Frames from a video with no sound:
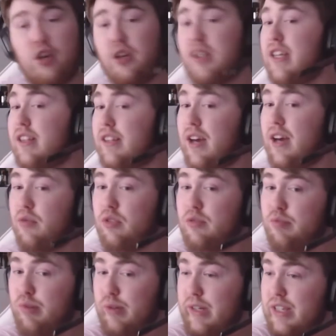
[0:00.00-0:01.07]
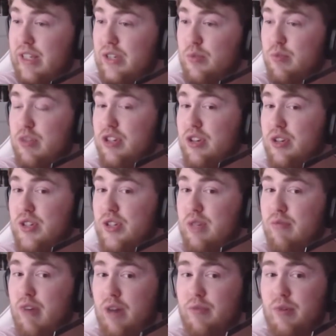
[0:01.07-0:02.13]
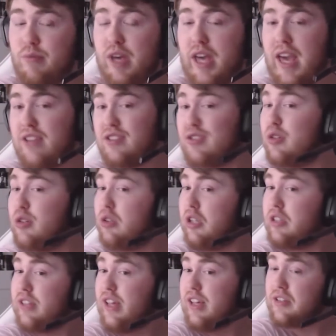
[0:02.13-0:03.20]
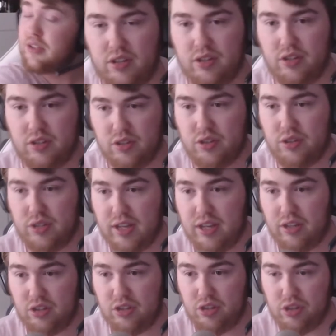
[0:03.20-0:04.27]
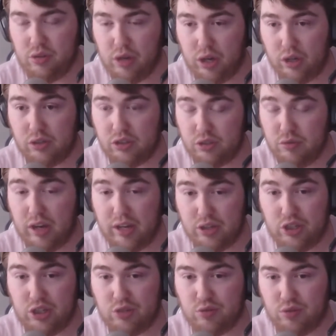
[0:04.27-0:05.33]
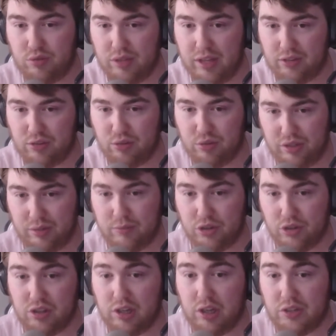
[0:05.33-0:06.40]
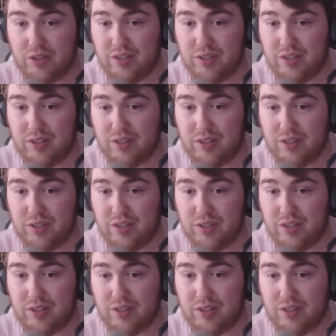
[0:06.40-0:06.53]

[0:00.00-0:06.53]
get that one please, because I want my hair to look like that. So yeah, you are actually true there, Courtney. I'm not gonna lie to